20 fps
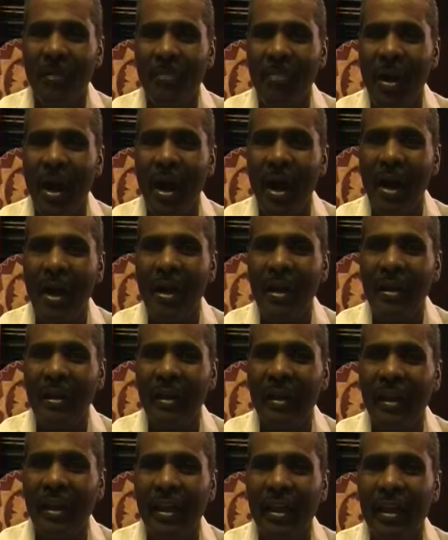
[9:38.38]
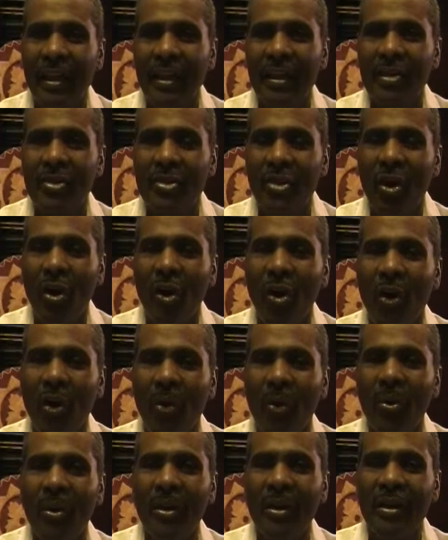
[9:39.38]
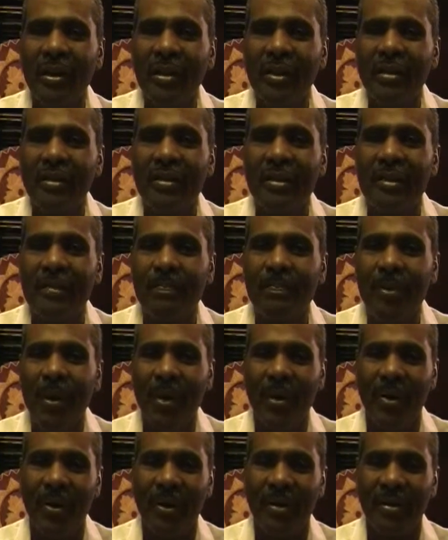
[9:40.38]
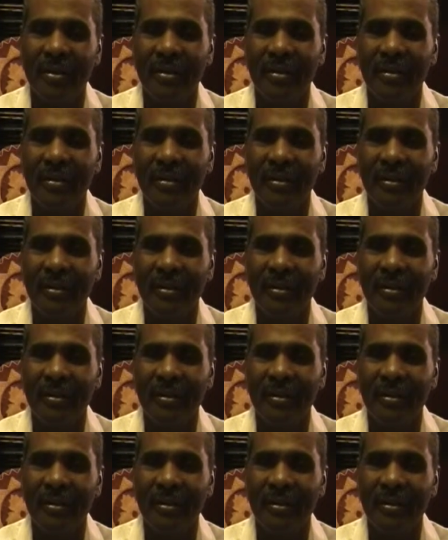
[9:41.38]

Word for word: by his Holy Spirit.